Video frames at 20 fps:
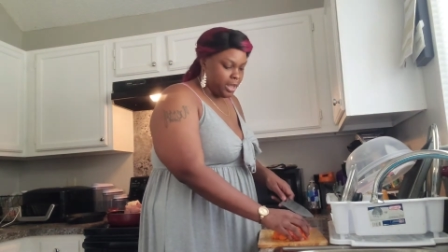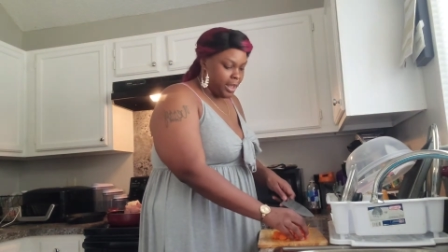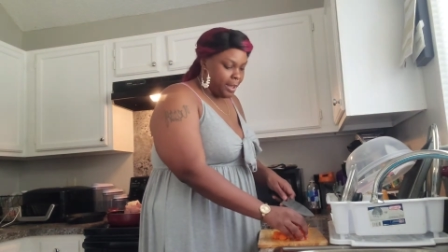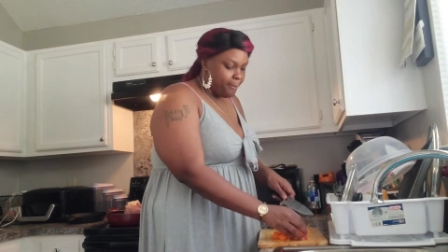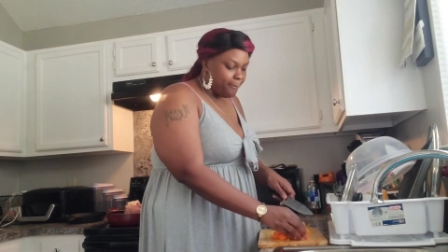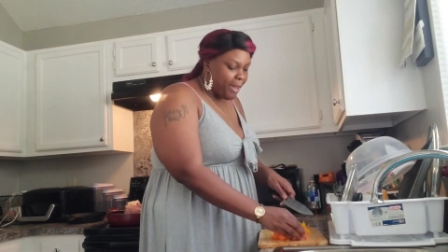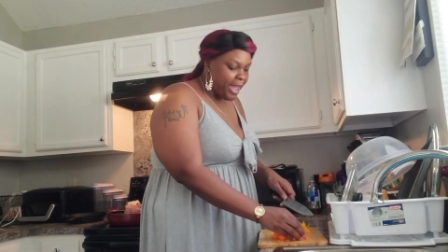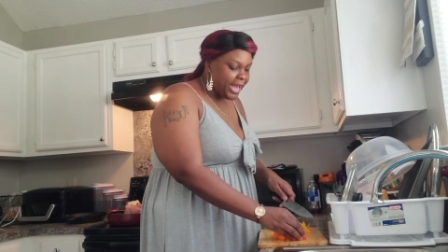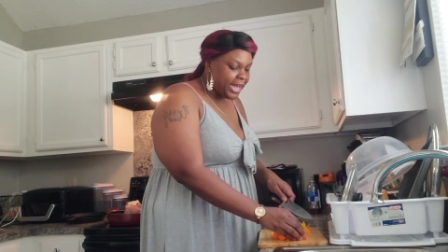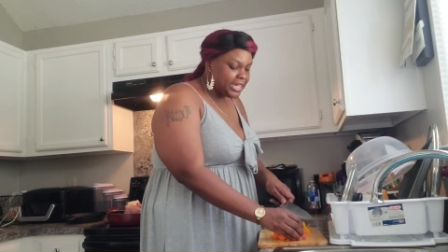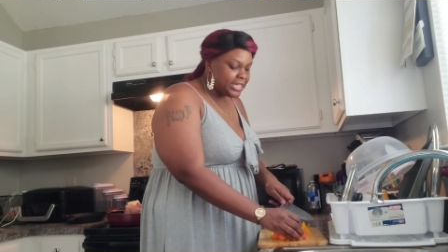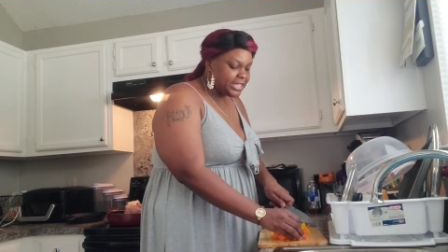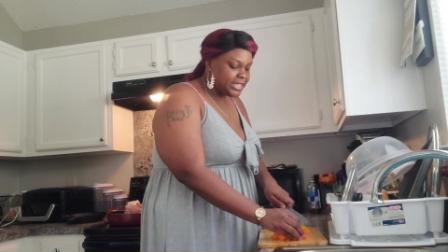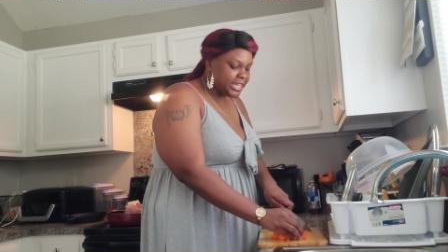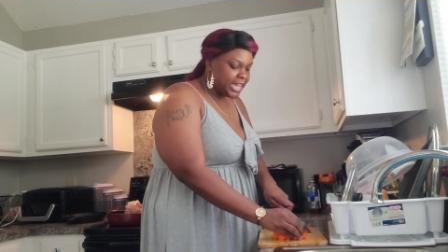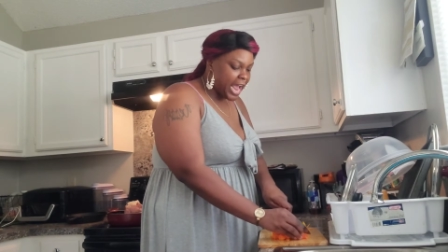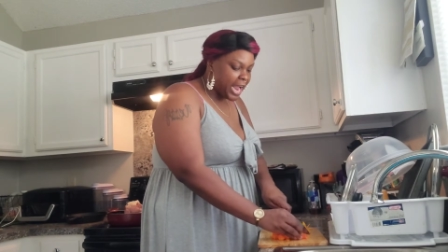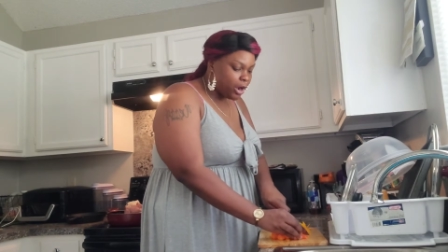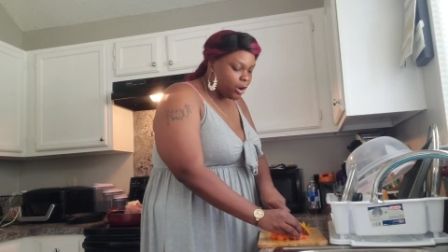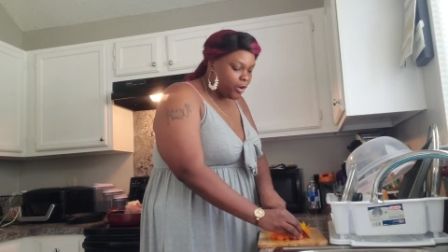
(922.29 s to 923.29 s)
Make a
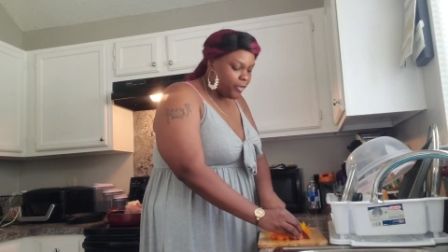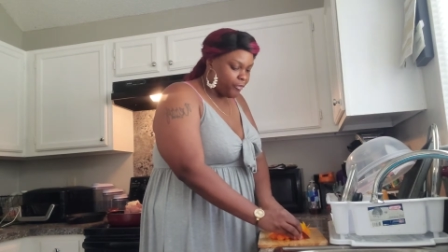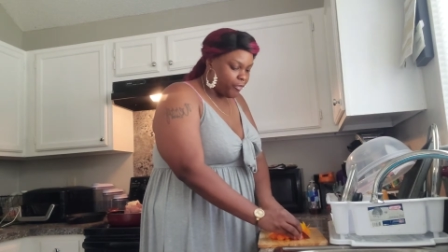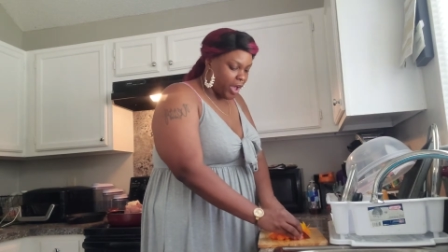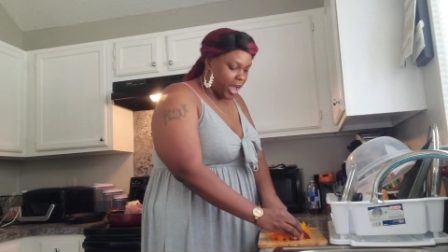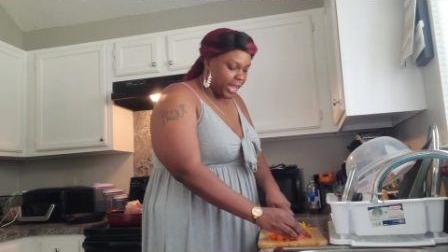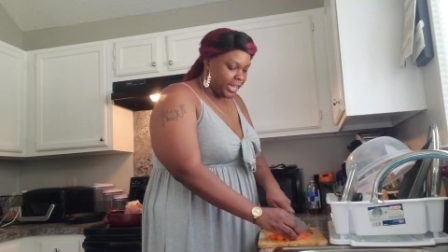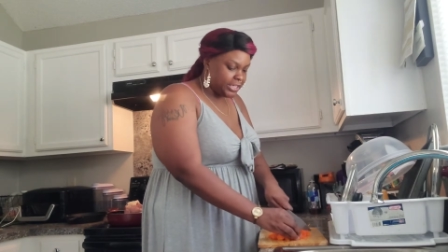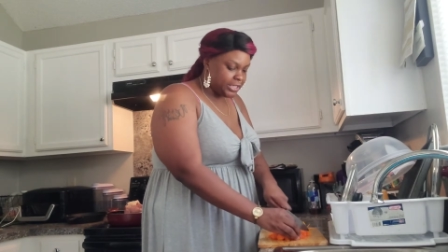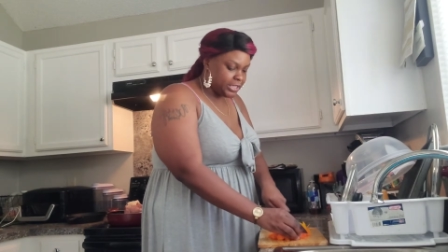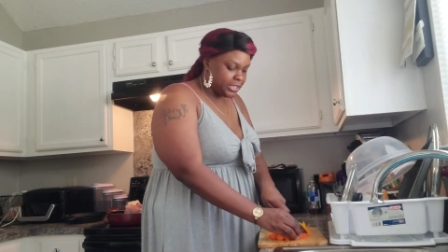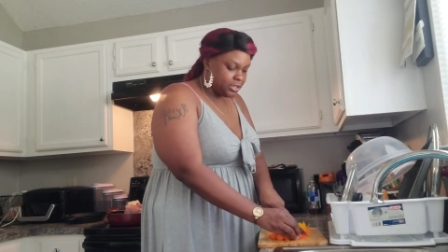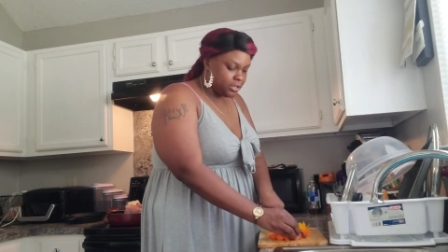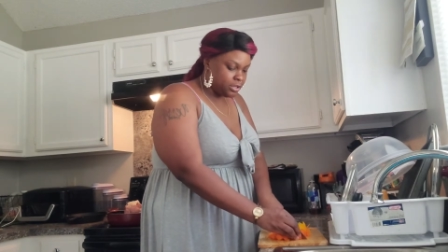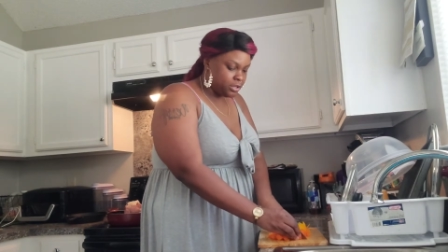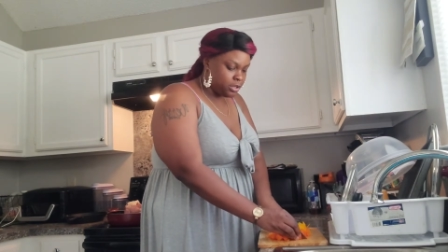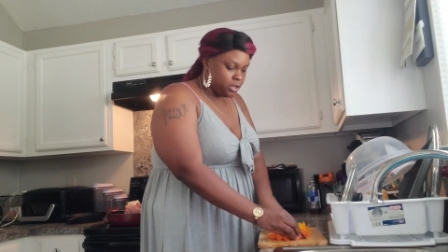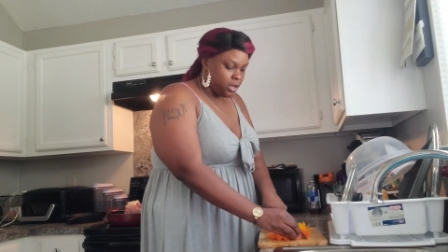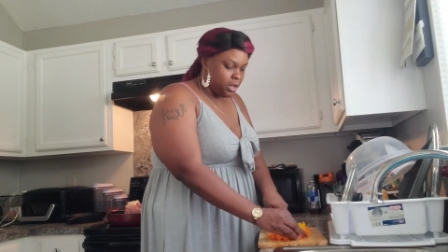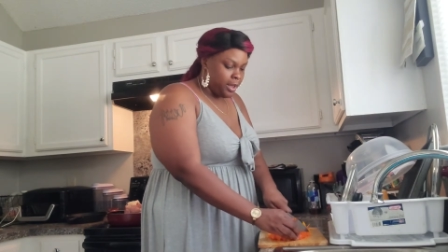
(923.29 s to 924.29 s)
sacrifice.
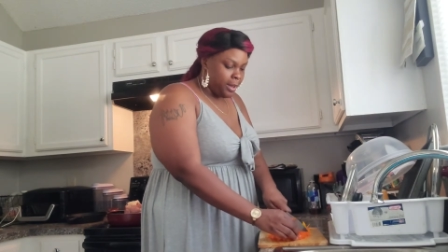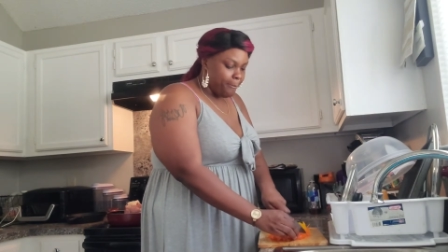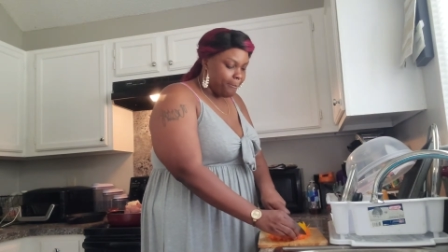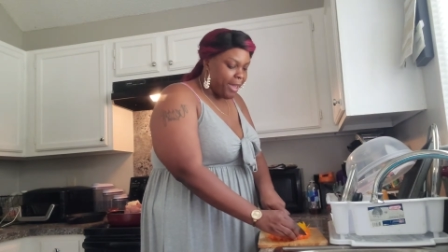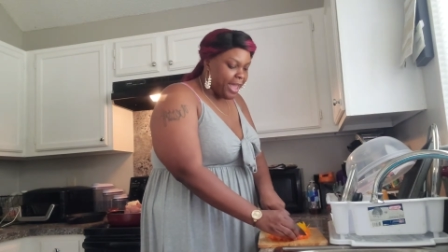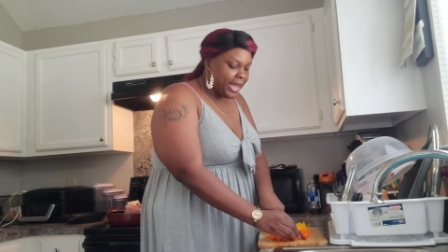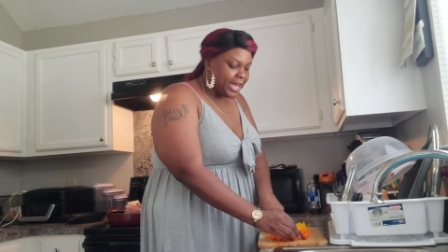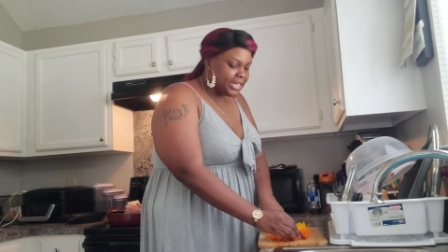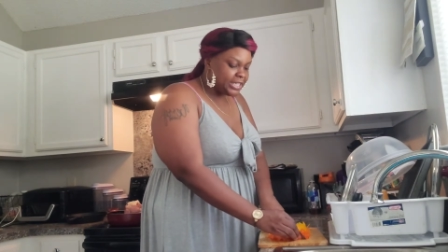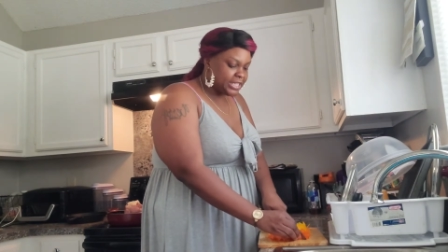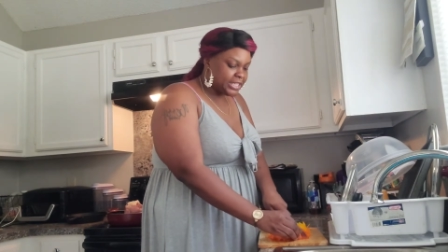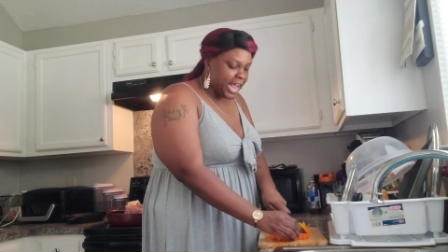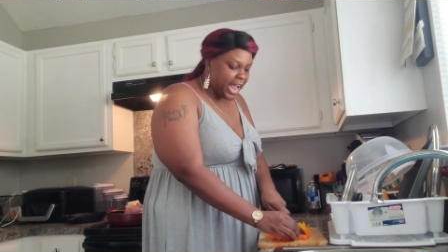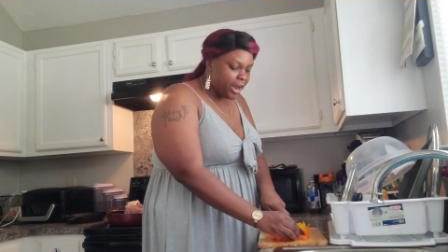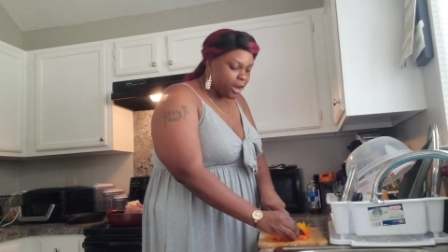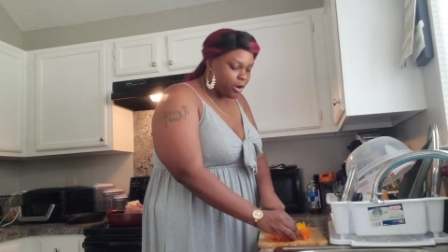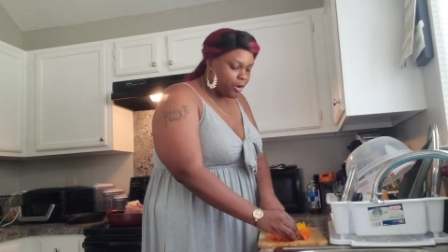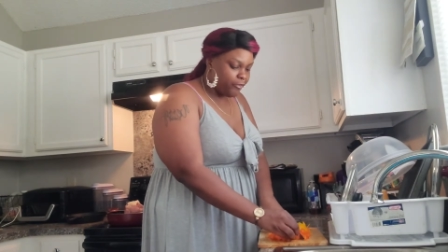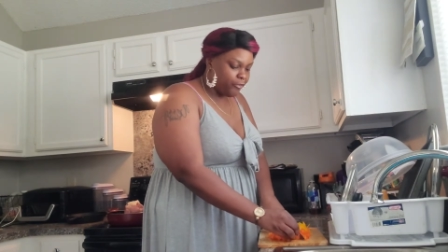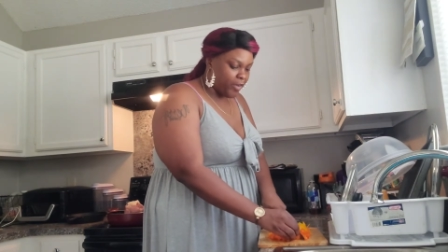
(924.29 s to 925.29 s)
Make a
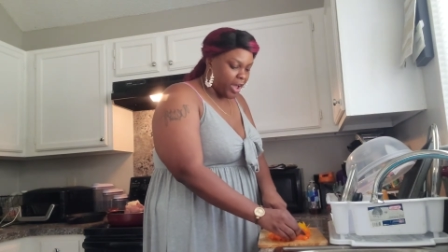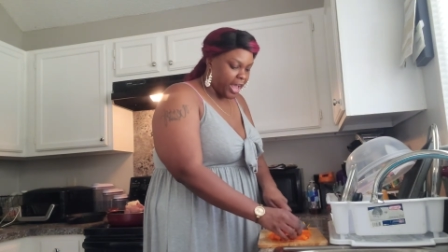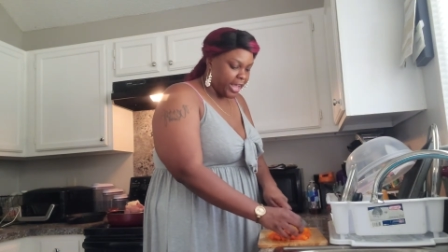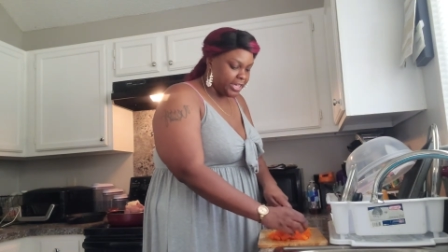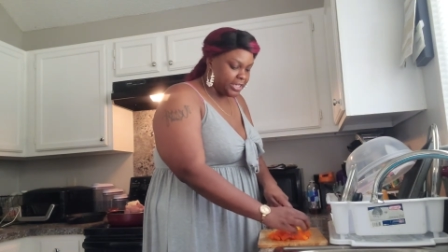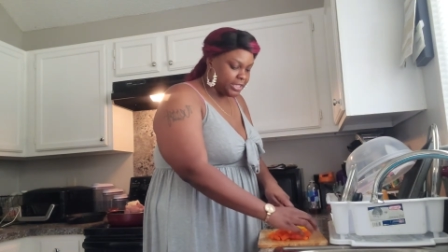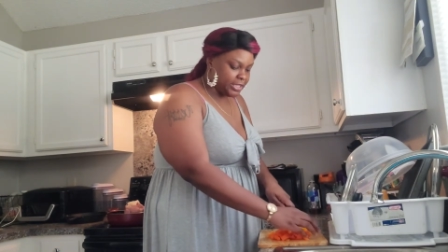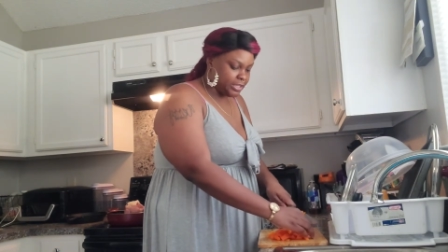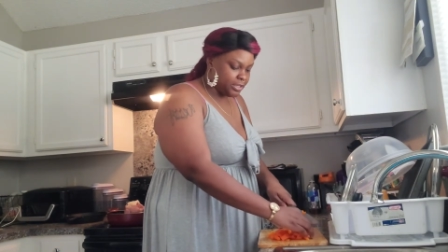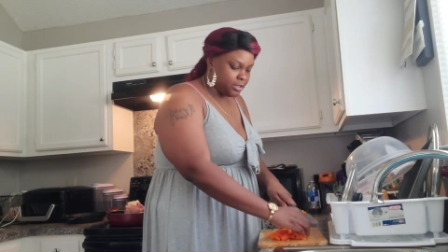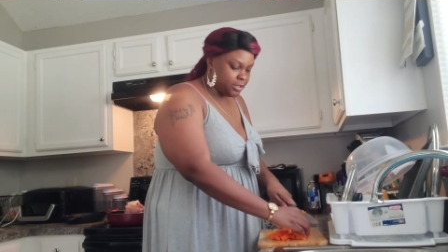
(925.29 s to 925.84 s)
sacrifice.